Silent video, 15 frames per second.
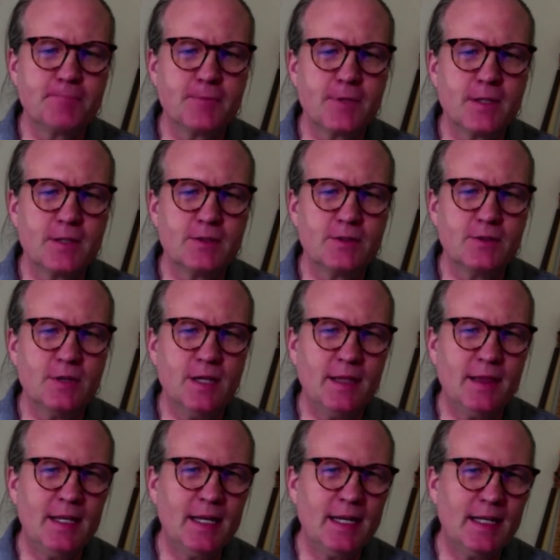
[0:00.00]
So I
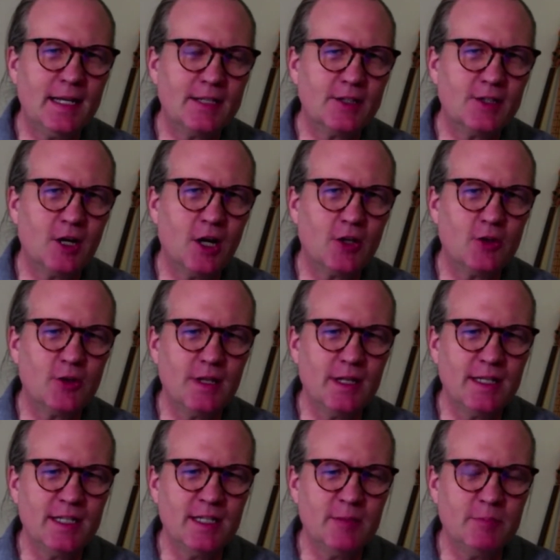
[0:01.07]
think I'd like to talk to you a
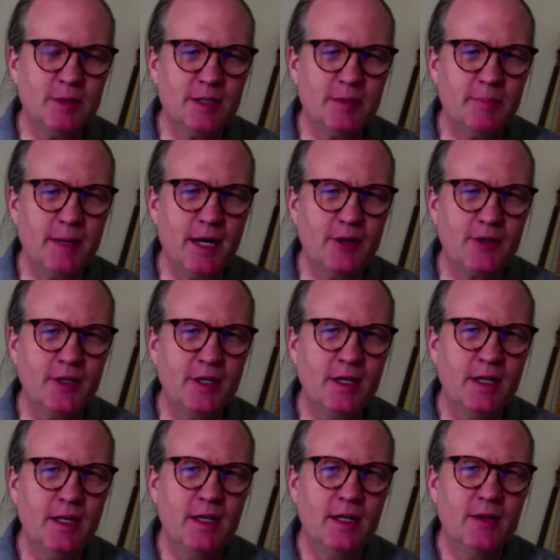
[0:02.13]
little bit about
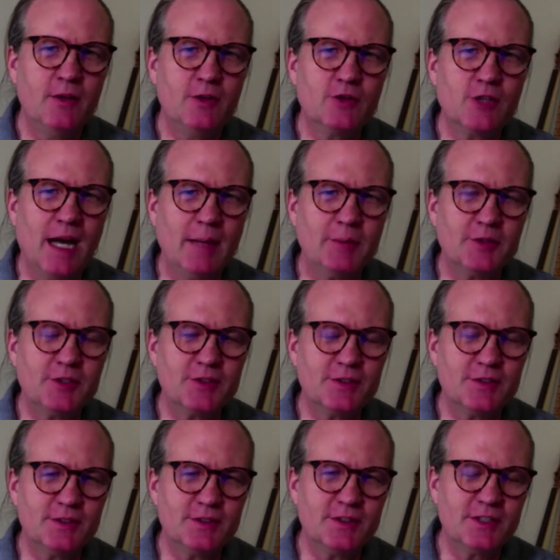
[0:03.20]
those
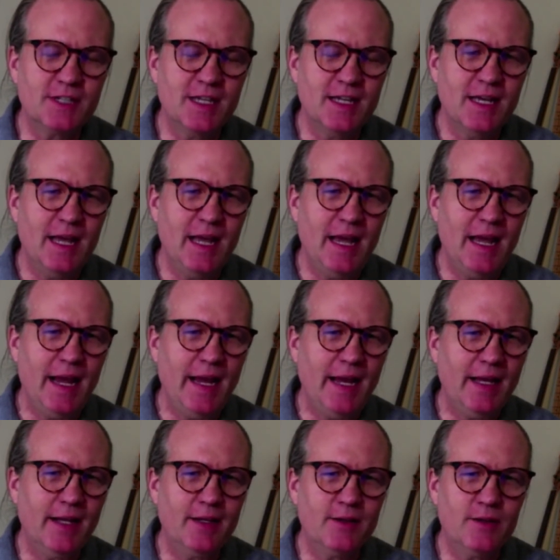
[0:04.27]
obstacles
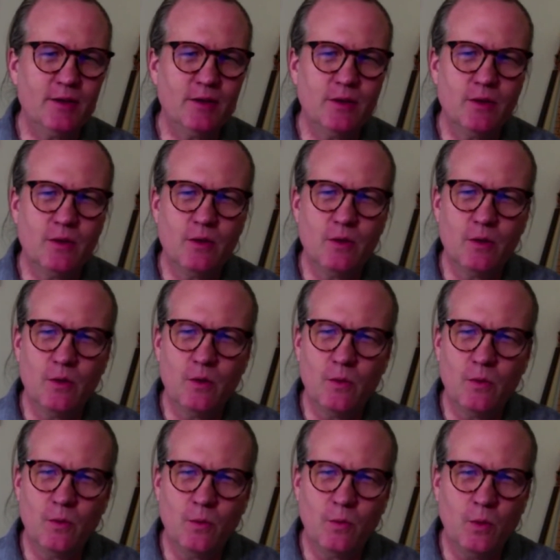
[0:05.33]
and
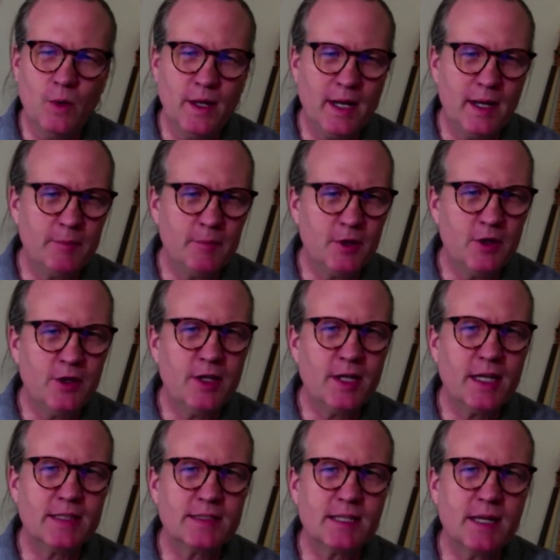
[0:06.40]
what I'm learning
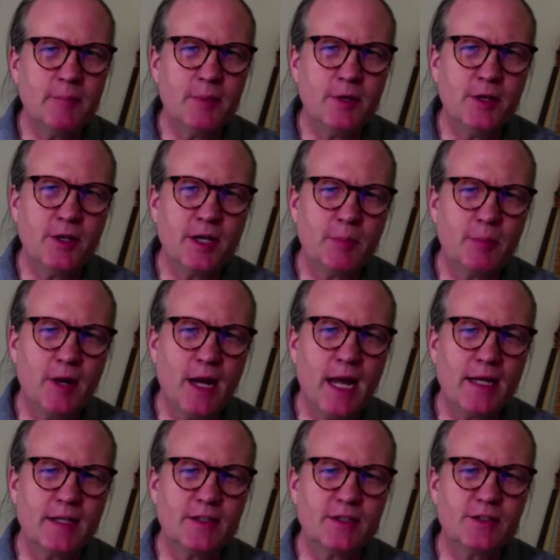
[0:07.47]
as I'm building a
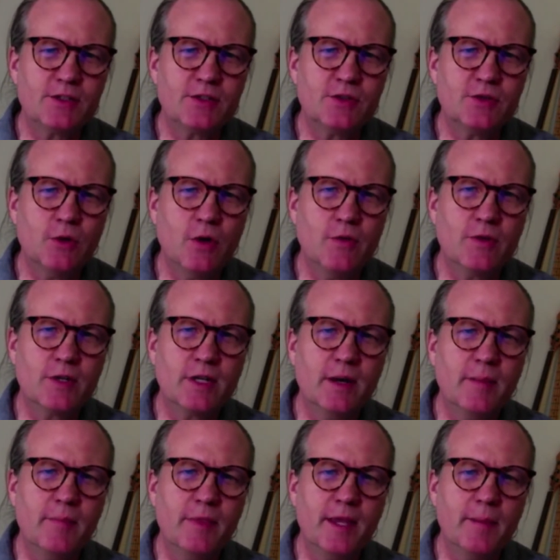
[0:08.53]
practice to
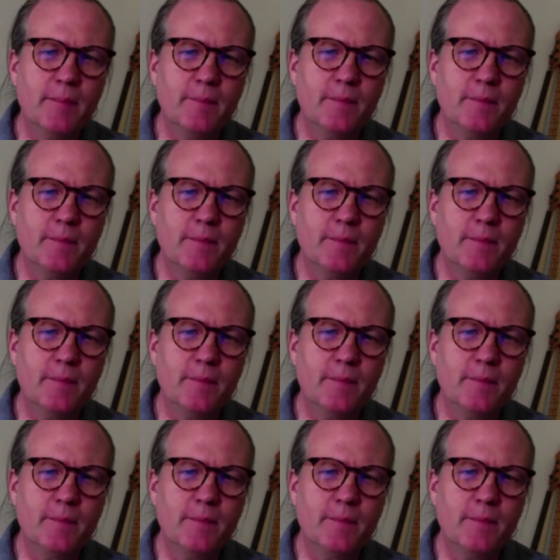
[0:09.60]
overcome them.